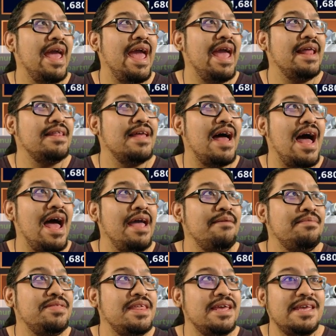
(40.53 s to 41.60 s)
And I'm
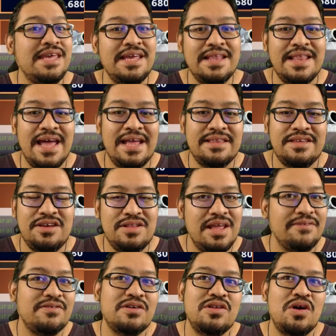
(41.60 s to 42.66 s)
thinking that you
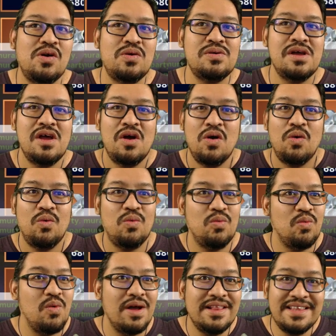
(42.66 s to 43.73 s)
never know
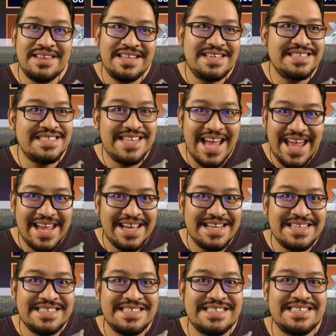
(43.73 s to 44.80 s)
one of these
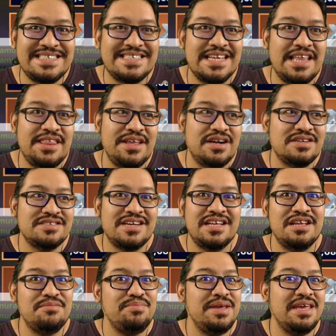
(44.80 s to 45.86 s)
days there's
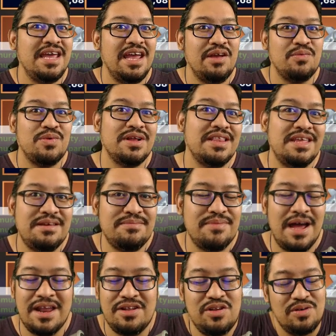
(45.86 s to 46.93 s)
gonna be a really
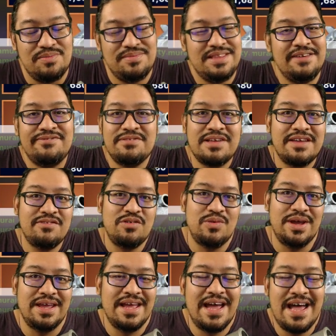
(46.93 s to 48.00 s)
i don't know different
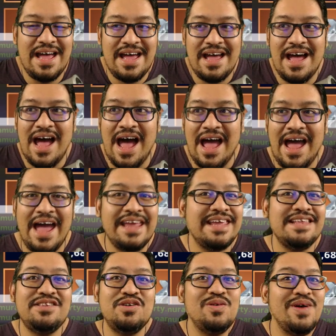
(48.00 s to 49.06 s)
giveaway uh, I, I,
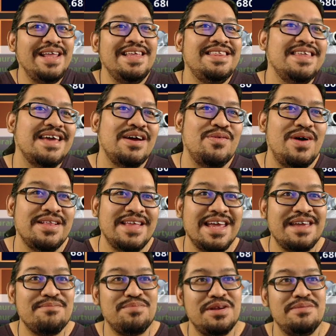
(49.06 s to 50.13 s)
can do anything i want i
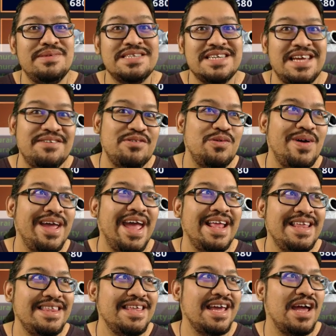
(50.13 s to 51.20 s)
can pretty much give away
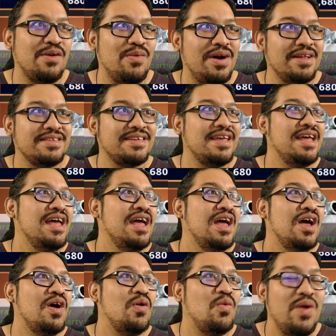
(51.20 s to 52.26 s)
anything i want
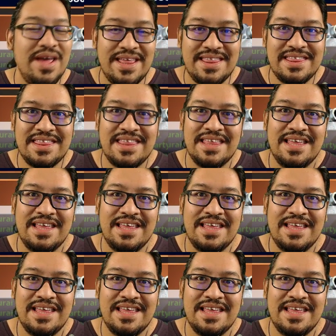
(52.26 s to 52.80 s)
with